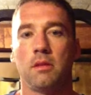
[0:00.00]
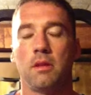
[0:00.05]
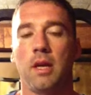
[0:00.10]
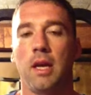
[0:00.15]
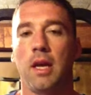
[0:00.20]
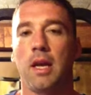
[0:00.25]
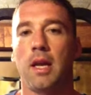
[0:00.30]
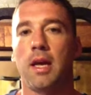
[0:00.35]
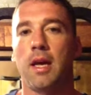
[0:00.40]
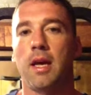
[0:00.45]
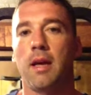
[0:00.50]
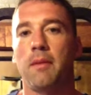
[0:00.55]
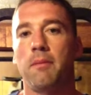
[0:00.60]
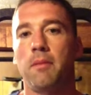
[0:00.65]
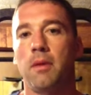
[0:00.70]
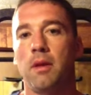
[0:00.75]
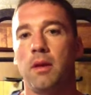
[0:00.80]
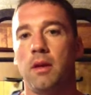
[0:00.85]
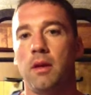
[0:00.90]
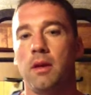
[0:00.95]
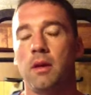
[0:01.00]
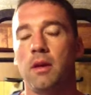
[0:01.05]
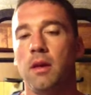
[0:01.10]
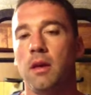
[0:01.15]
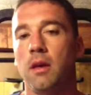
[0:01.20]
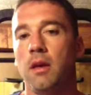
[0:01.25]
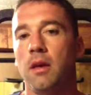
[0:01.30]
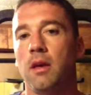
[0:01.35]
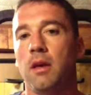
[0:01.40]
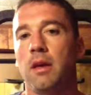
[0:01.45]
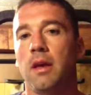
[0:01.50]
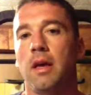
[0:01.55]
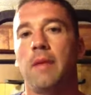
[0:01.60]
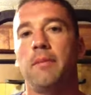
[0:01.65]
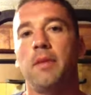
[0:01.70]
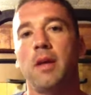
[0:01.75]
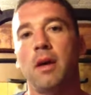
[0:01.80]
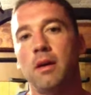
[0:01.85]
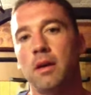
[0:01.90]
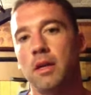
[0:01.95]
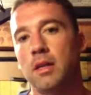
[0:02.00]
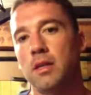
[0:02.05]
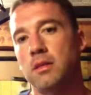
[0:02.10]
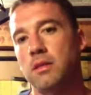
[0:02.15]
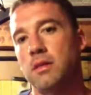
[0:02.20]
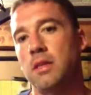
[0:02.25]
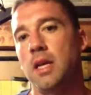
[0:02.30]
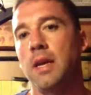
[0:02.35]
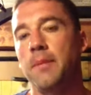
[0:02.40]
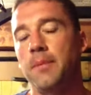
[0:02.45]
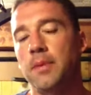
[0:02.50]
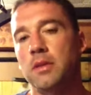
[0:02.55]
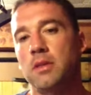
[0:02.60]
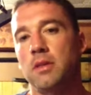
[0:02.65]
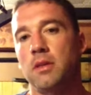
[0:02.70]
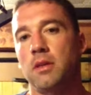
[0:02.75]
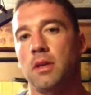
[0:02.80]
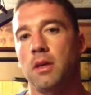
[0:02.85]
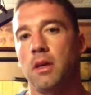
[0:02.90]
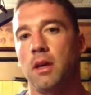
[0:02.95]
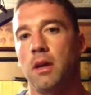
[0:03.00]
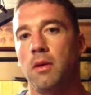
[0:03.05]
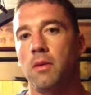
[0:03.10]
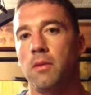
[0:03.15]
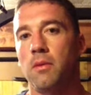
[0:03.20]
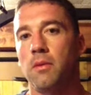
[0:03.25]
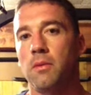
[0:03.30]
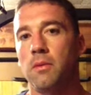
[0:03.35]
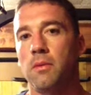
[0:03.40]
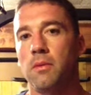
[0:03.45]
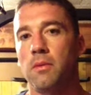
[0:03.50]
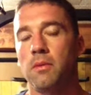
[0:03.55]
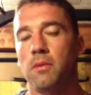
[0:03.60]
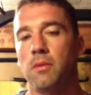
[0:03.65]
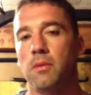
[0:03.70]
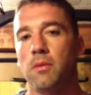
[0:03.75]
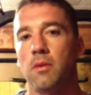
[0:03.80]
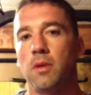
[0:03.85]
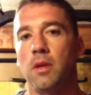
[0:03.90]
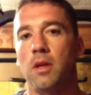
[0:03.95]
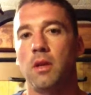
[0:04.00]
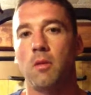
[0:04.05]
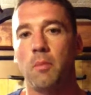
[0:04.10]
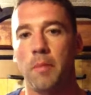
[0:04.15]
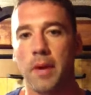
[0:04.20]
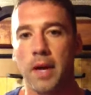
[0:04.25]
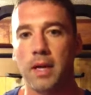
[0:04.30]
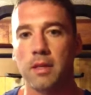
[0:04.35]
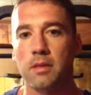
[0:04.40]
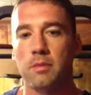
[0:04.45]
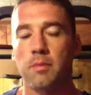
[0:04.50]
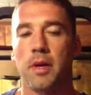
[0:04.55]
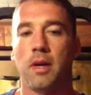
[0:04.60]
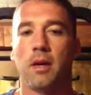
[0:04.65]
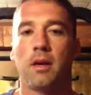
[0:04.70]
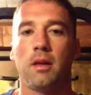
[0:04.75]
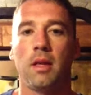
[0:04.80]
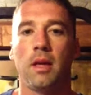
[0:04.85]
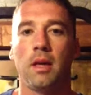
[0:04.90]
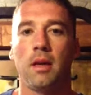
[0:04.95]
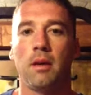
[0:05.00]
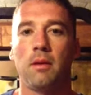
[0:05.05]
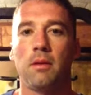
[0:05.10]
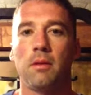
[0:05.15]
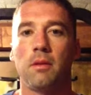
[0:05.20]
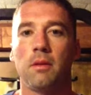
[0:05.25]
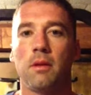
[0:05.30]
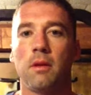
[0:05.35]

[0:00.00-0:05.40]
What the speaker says: And I'm talking as deep as you can go, you know, past parallel.